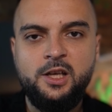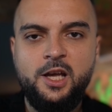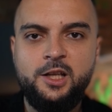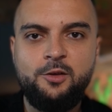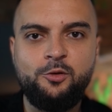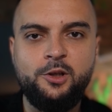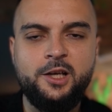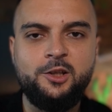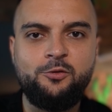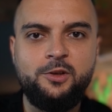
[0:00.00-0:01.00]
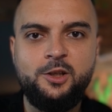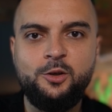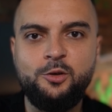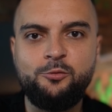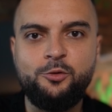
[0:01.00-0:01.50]
And if you like this
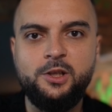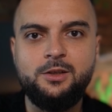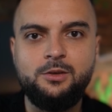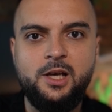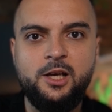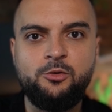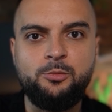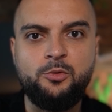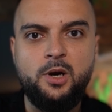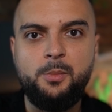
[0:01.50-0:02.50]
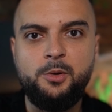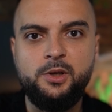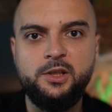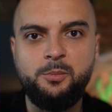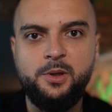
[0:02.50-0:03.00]
video, don't forget to like, subscribe, and
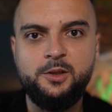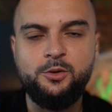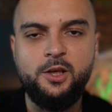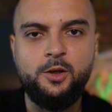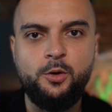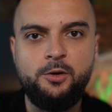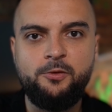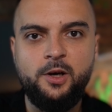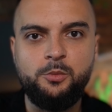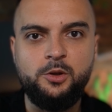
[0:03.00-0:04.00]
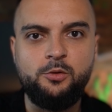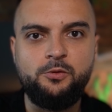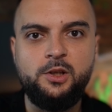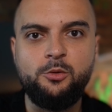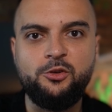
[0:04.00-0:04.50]
ring the bell to get notified when new
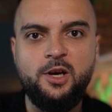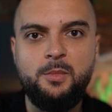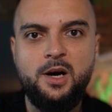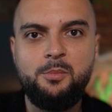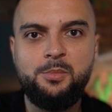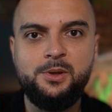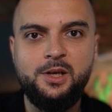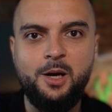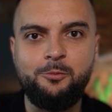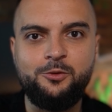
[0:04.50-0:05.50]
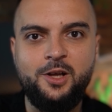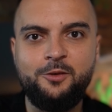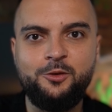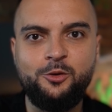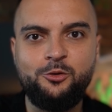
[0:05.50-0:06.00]
videos come up. I'm
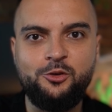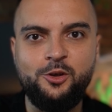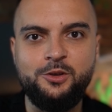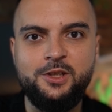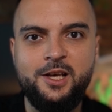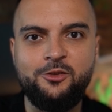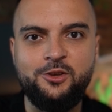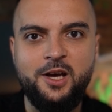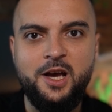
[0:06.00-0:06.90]
Flavius. See you the next time.